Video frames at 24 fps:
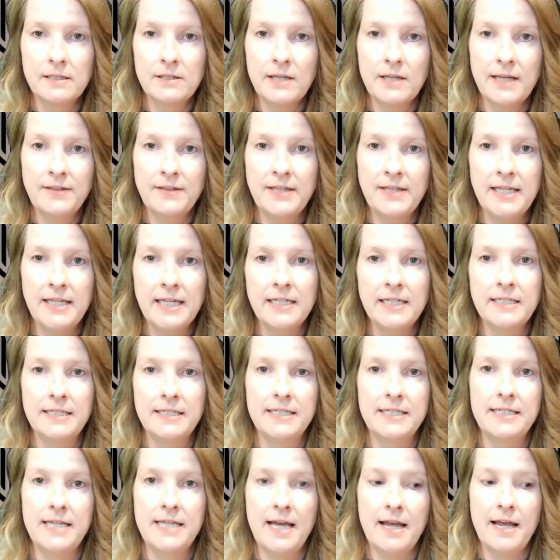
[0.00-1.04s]
at the end of
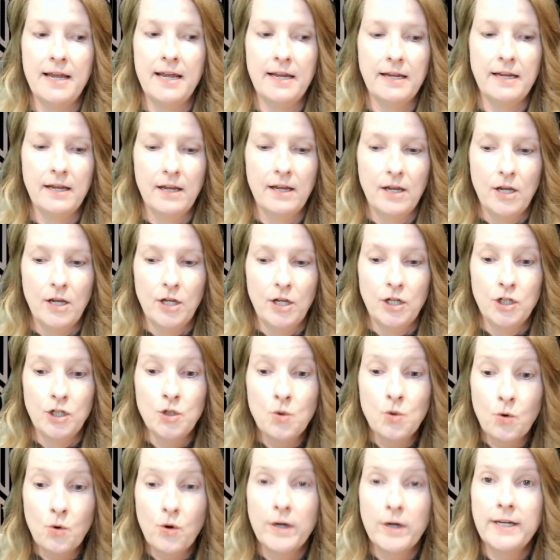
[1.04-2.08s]
the day,
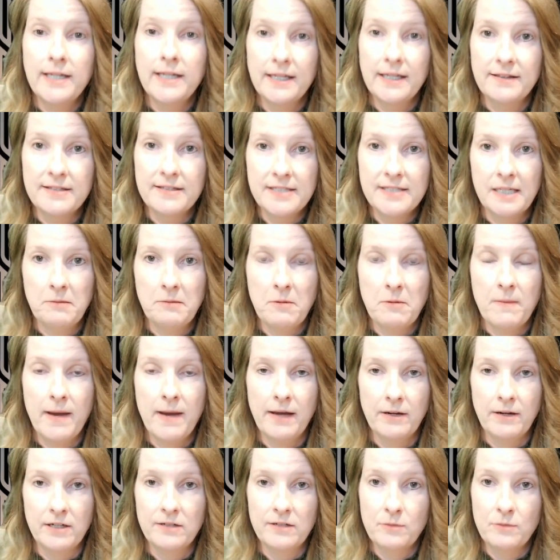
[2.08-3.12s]
you're going to get the same
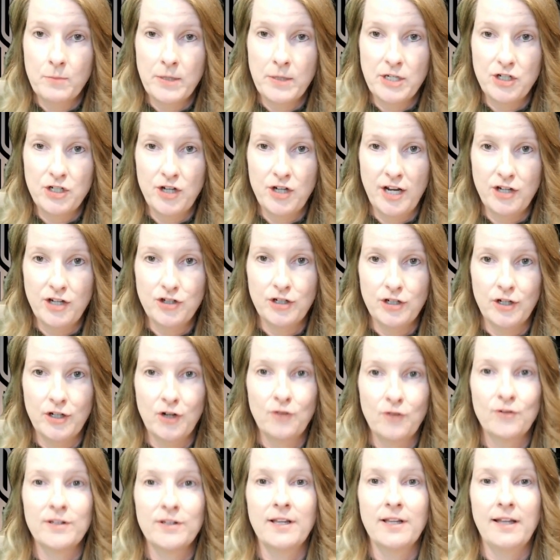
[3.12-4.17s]
amount of depreciation
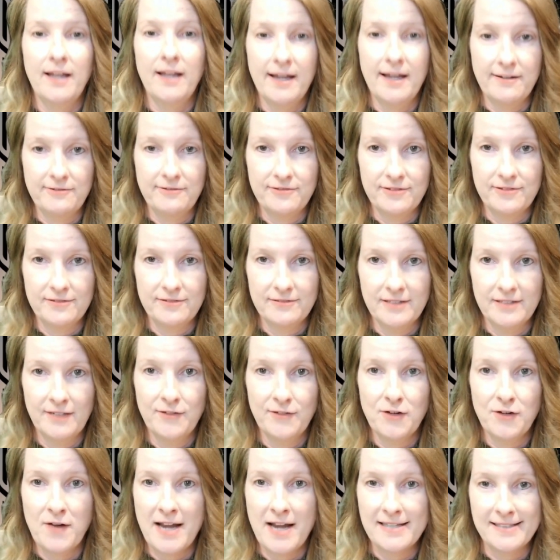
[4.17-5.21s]
over the life of
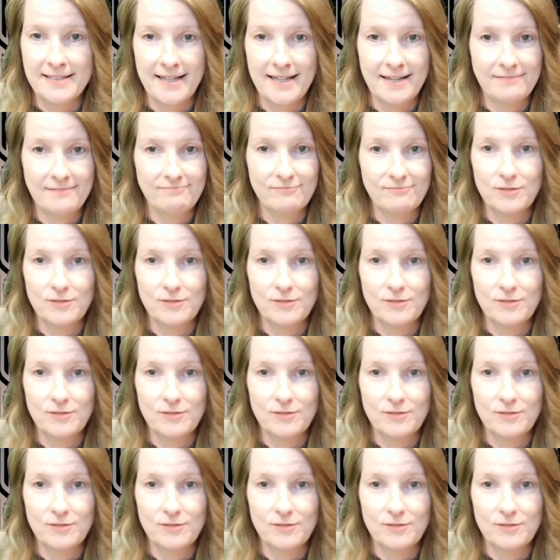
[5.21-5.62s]
your asset,